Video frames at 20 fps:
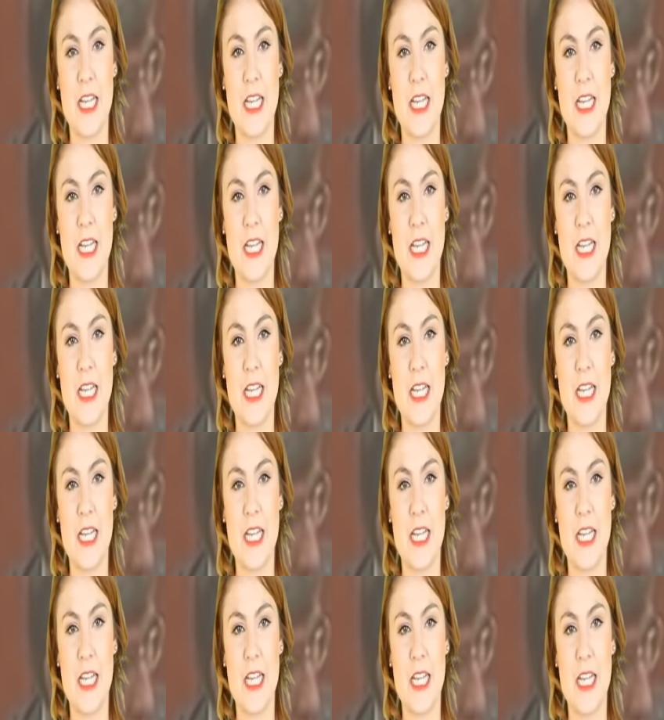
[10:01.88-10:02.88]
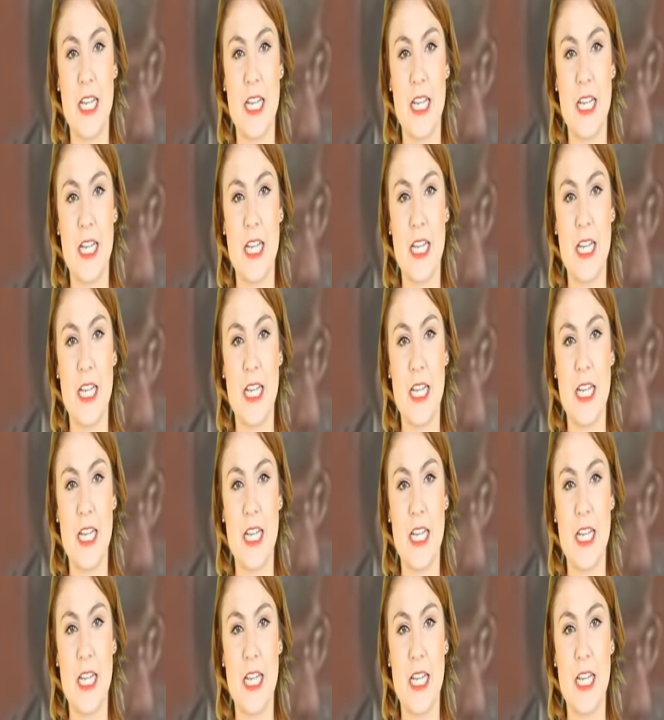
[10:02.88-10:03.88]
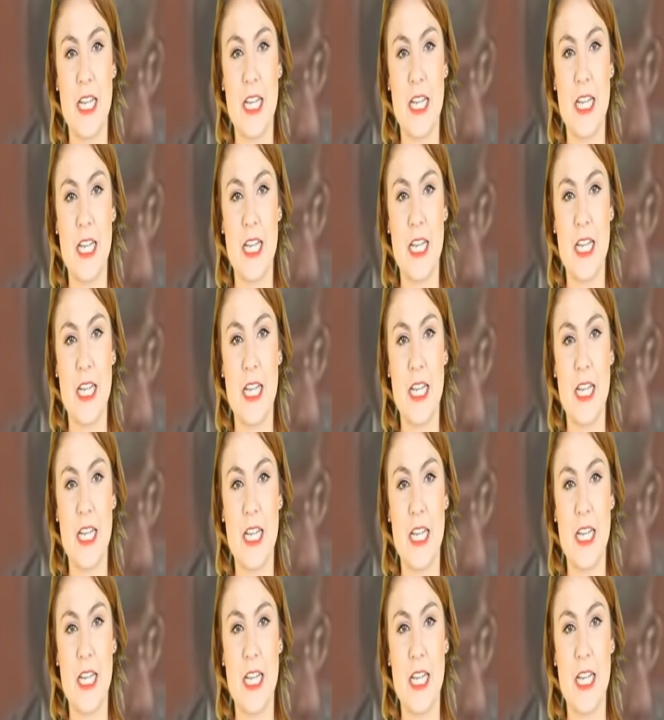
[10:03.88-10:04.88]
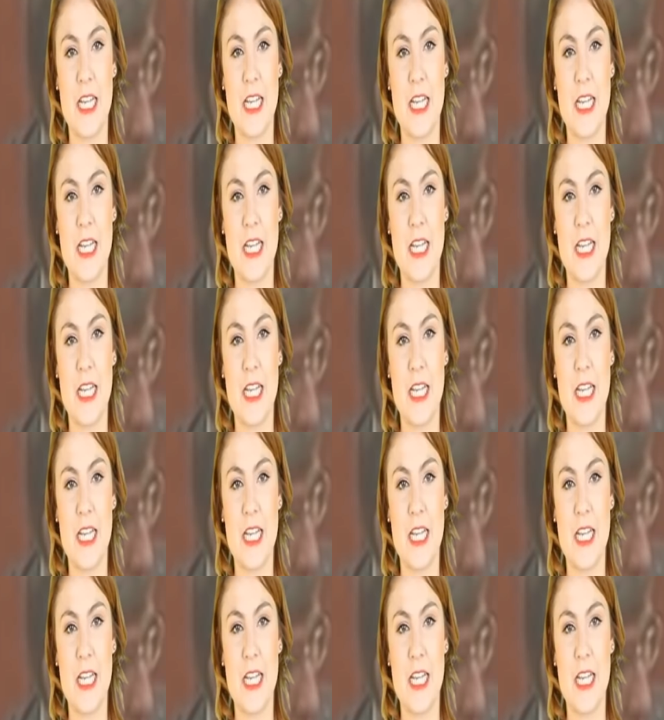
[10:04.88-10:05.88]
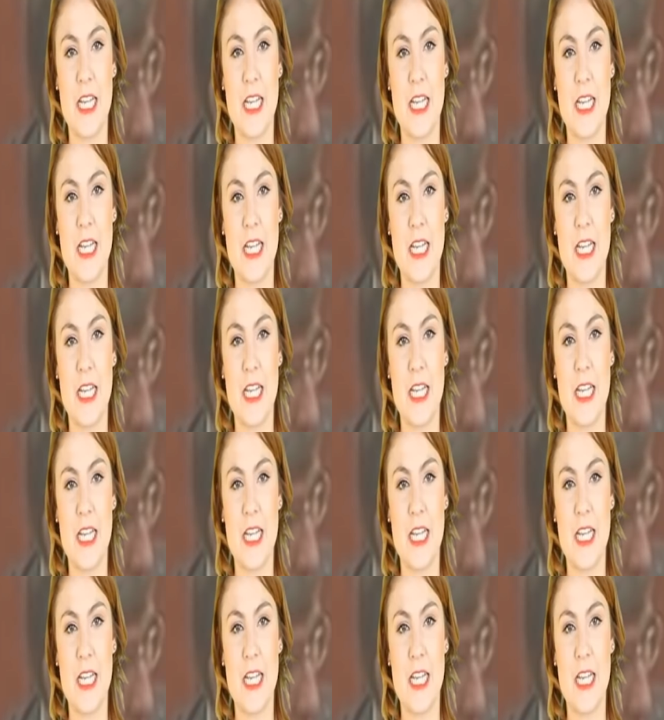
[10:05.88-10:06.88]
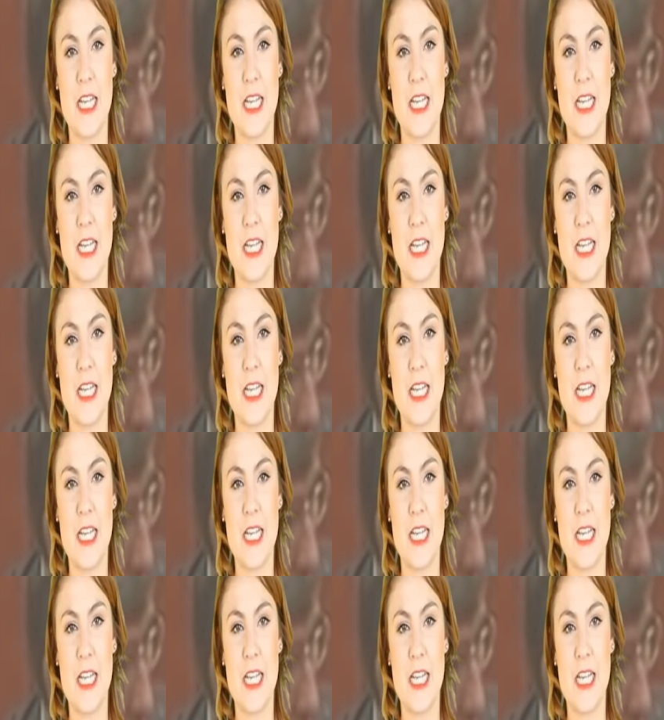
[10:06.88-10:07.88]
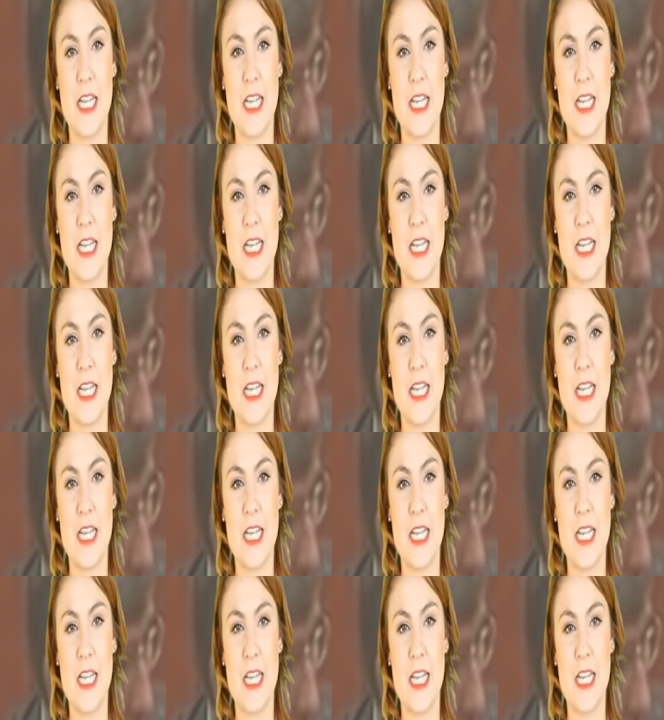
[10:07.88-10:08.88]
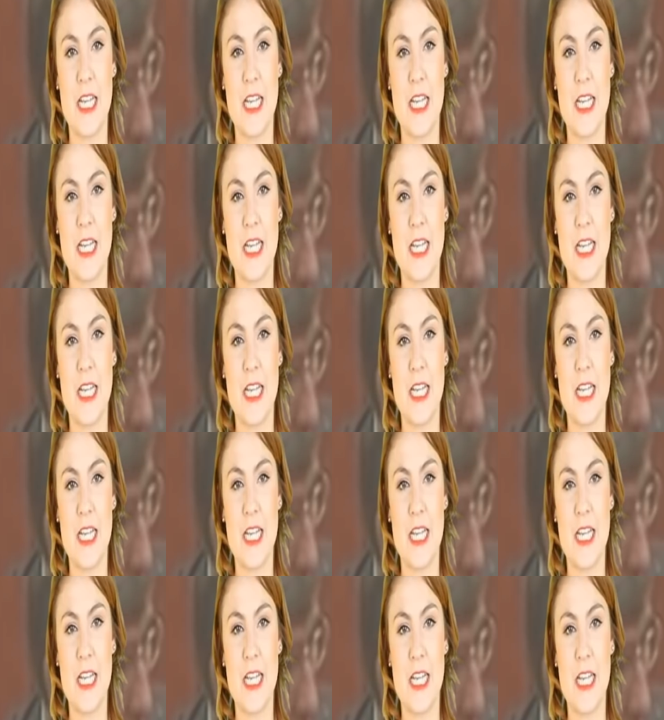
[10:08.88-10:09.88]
(silent)